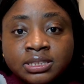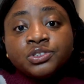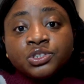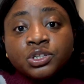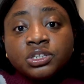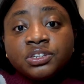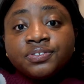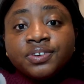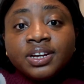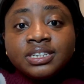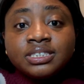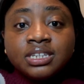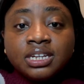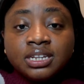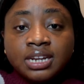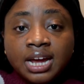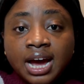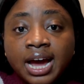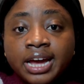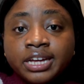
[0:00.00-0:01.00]
So the first
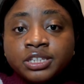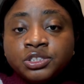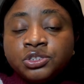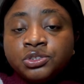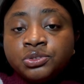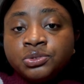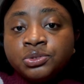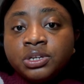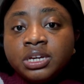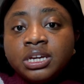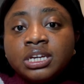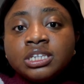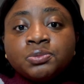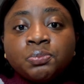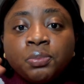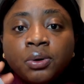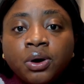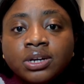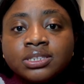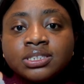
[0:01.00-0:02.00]
thing I do is
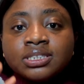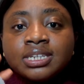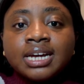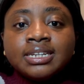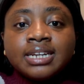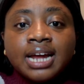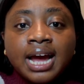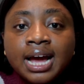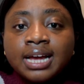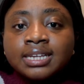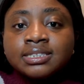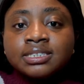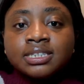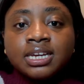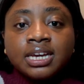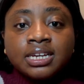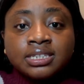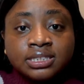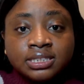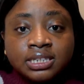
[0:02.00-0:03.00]
pause and
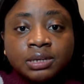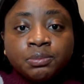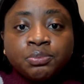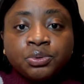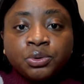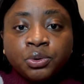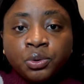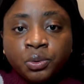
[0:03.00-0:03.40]
ask a simple